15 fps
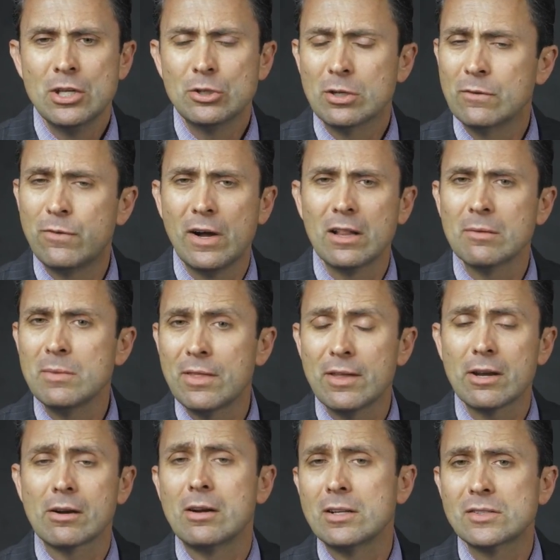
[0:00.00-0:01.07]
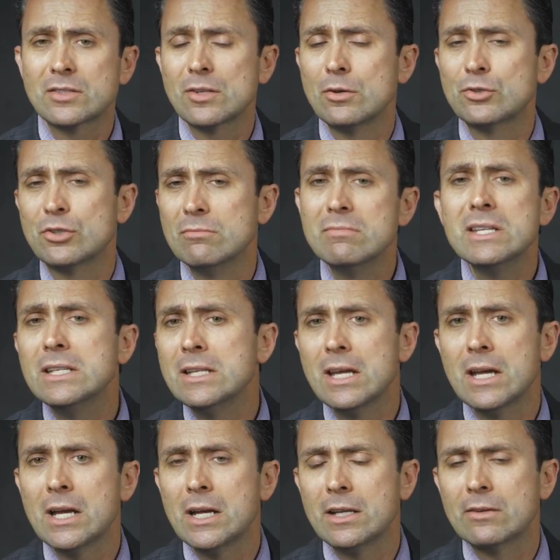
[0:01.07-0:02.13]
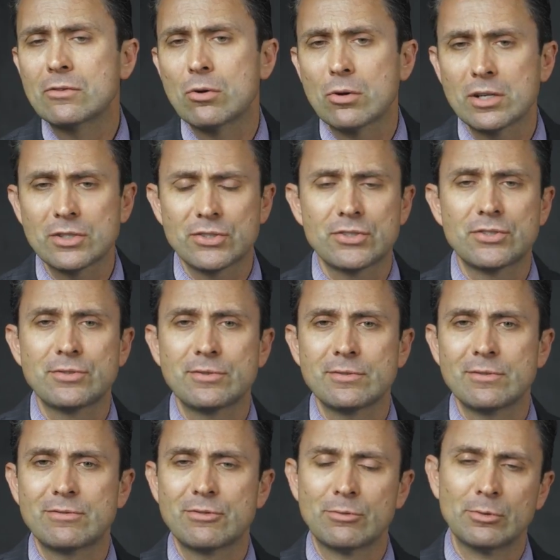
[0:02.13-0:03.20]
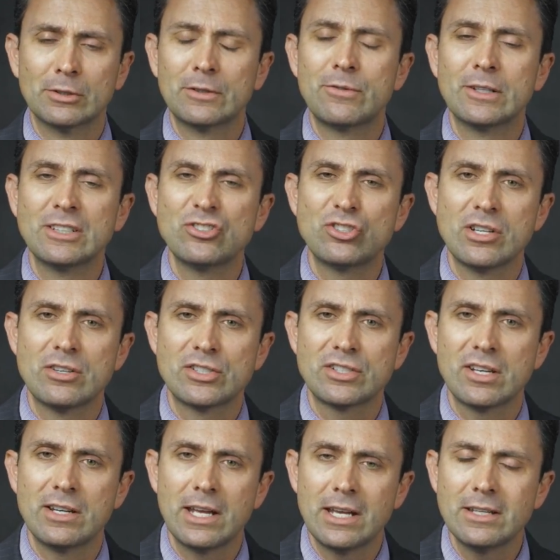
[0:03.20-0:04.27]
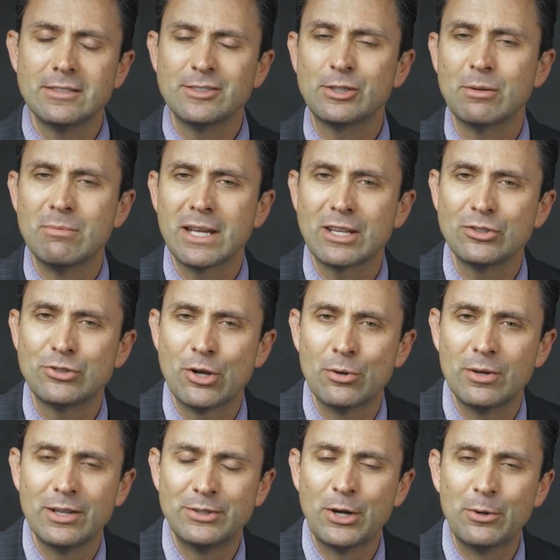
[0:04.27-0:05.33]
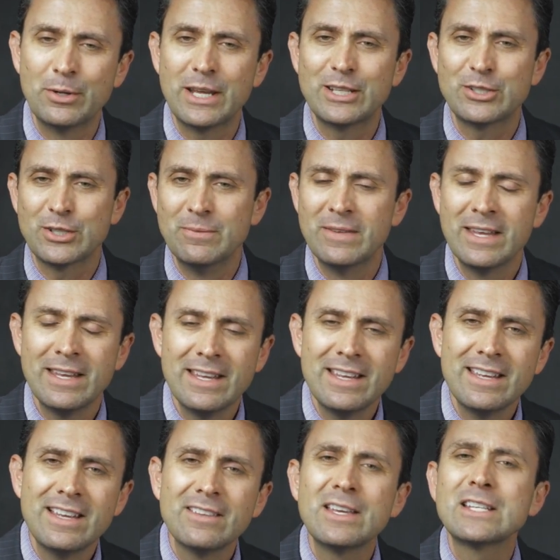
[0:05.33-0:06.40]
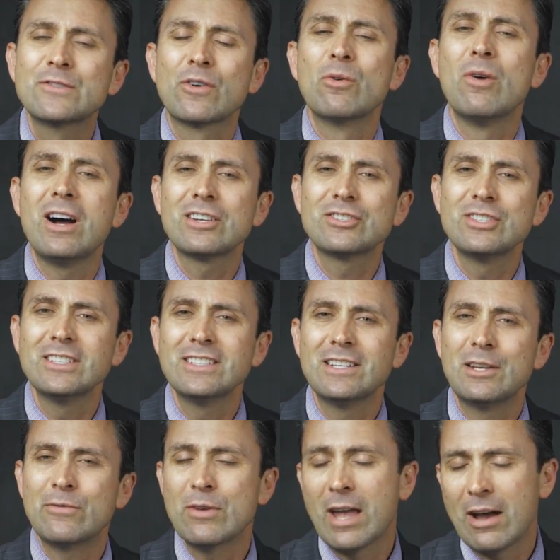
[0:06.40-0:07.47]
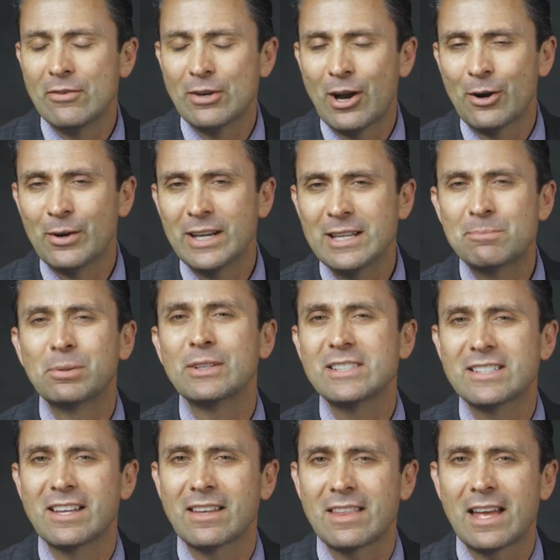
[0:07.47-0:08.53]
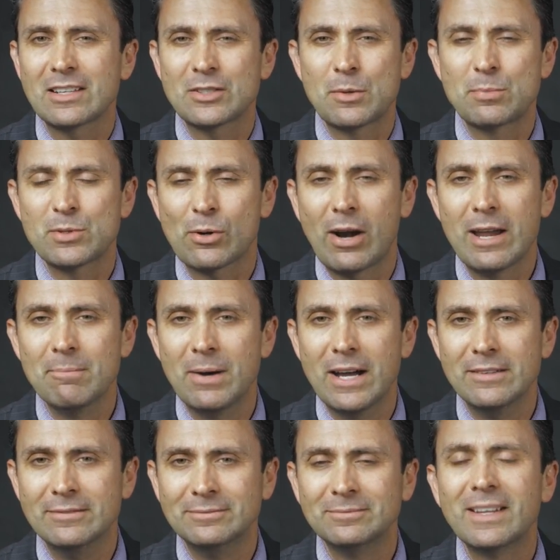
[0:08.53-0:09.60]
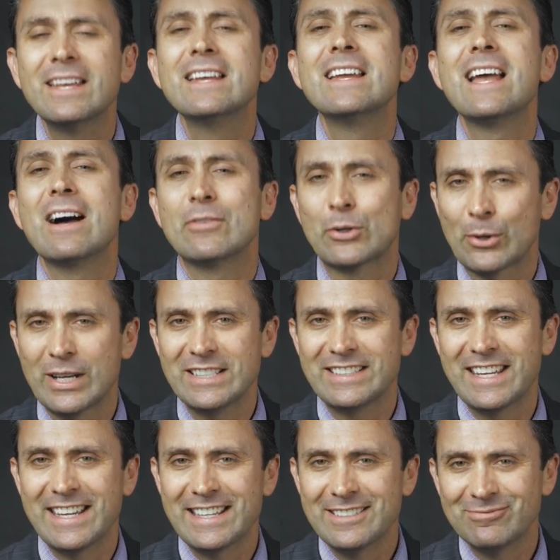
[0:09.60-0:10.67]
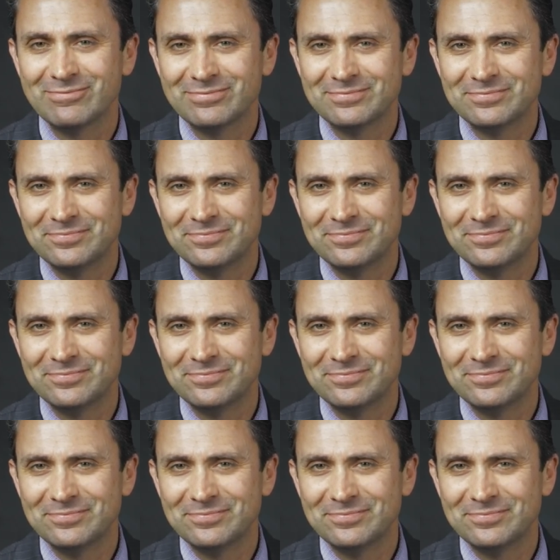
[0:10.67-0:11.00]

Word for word: You can follow me there on social media, and of course, if you're really feeling generous today, you can make a, a donation. Thanks for watching, and if you haven't already, please click that subscribe button. Have a great day.